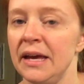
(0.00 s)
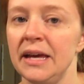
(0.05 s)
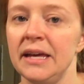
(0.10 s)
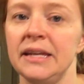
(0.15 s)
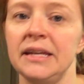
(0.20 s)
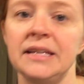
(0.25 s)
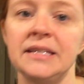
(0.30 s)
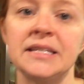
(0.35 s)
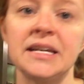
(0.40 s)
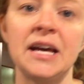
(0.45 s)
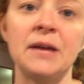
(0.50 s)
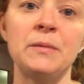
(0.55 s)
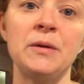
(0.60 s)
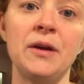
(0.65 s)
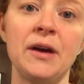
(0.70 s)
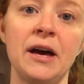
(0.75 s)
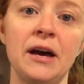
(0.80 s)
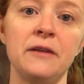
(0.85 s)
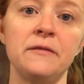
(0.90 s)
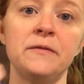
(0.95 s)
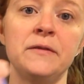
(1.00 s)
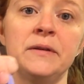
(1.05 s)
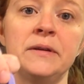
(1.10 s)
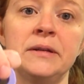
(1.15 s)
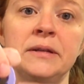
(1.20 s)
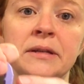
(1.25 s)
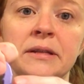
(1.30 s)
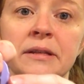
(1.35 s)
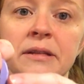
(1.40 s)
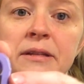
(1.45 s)
Anytime you have
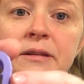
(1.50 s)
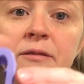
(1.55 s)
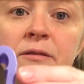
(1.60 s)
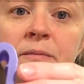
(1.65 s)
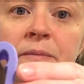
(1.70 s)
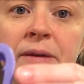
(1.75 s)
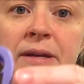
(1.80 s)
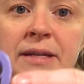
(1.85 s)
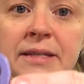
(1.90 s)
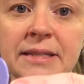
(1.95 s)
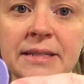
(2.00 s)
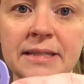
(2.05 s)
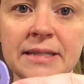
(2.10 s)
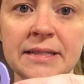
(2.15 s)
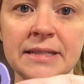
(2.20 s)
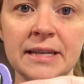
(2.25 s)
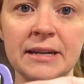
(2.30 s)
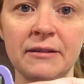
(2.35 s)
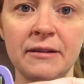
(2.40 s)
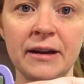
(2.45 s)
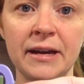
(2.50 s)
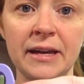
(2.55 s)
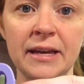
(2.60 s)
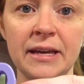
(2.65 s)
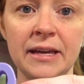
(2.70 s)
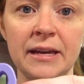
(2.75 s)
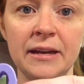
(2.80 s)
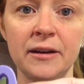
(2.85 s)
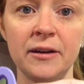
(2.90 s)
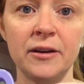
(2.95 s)
little pieces like right
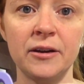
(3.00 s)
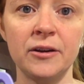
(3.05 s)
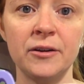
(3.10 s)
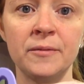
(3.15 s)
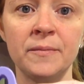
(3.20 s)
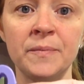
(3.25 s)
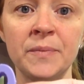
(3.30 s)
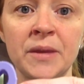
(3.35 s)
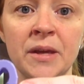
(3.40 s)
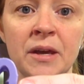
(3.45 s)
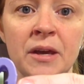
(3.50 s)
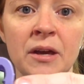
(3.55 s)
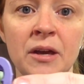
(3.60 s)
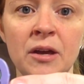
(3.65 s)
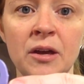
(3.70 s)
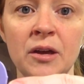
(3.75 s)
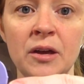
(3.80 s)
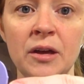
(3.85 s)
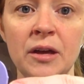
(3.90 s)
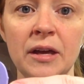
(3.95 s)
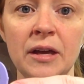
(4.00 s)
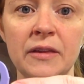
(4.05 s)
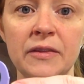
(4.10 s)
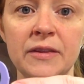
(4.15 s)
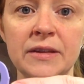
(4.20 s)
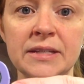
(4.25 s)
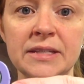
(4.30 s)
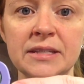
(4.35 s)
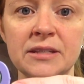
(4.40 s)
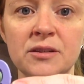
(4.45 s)
here,
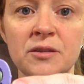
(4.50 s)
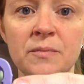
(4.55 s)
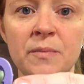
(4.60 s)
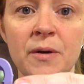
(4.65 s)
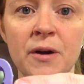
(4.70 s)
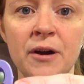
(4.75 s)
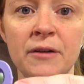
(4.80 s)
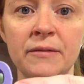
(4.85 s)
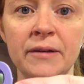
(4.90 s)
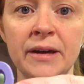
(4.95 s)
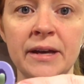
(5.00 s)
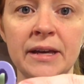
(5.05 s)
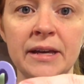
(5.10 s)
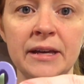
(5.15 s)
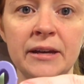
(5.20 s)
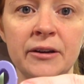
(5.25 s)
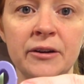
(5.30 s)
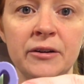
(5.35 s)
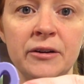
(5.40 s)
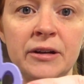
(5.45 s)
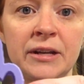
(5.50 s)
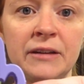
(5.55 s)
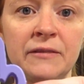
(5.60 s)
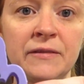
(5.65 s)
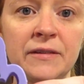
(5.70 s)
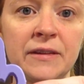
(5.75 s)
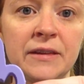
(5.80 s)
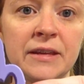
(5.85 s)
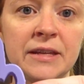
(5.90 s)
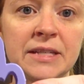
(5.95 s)
this little part right here, and
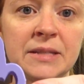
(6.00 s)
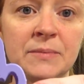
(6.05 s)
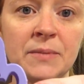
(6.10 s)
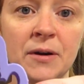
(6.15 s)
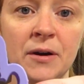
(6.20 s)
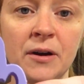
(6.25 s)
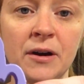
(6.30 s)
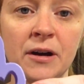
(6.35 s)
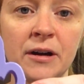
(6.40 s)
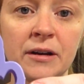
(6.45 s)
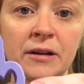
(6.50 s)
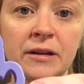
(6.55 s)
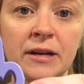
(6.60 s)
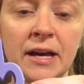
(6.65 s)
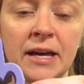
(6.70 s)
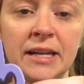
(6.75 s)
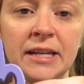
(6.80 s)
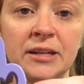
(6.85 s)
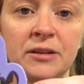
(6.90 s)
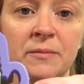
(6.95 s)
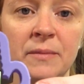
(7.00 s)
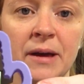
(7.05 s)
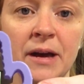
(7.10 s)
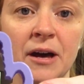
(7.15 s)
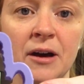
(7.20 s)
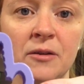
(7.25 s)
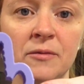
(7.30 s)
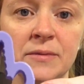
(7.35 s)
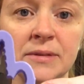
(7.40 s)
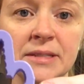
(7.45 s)
even this part, cutting them
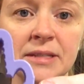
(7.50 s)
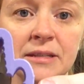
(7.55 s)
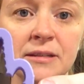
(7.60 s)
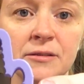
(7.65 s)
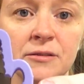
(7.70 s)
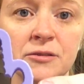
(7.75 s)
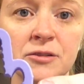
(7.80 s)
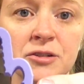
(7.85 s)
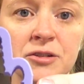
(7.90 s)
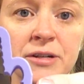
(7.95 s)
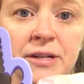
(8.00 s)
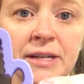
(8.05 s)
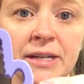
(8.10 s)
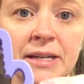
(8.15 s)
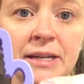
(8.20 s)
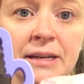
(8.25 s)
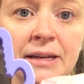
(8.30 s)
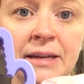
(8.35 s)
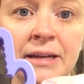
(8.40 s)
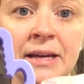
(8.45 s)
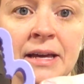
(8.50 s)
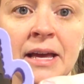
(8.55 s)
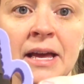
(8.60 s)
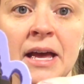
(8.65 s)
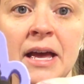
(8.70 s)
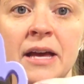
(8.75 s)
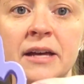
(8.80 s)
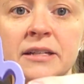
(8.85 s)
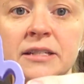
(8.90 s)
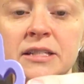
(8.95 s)
out was a little tricky.
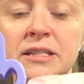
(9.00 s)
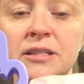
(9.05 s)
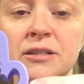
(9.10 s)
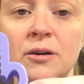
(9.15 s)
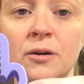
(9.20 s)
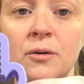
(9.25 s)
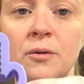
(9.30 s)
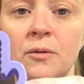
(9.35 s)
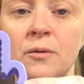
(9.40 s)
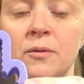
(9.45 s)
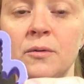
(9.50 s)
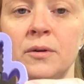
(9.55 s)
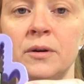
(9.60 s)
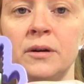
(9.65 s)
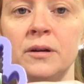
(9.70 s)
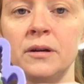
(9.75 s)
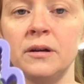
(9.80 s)
So